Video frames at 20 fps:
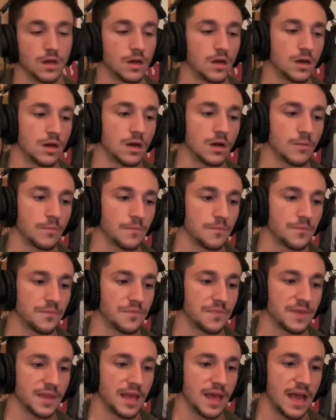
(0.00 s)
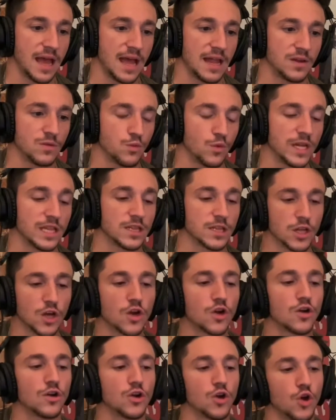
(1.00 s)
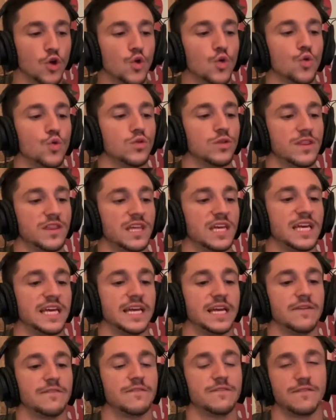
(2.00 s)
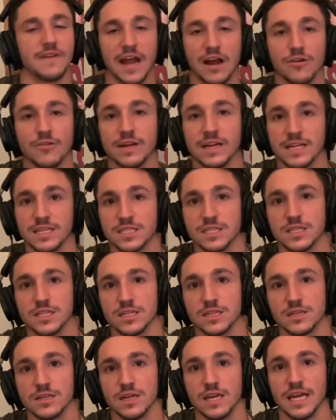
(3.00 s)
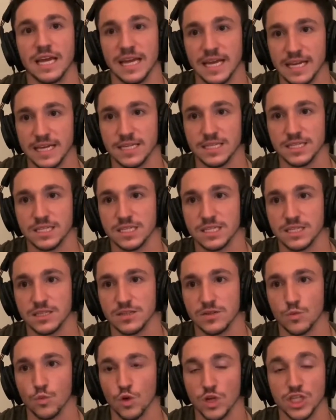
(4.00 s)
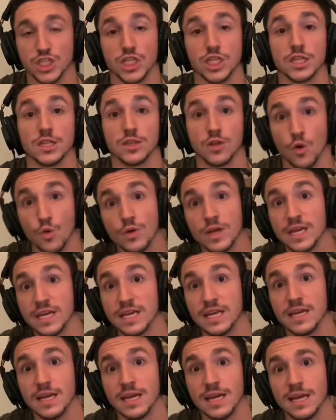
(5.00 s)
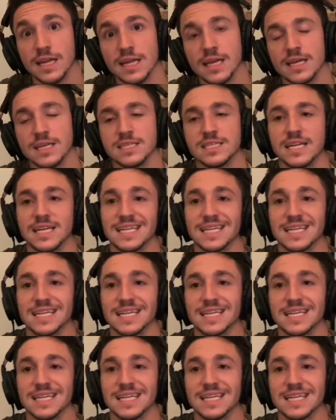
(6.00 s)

Um, and we learn who the variant is, which Loki it is.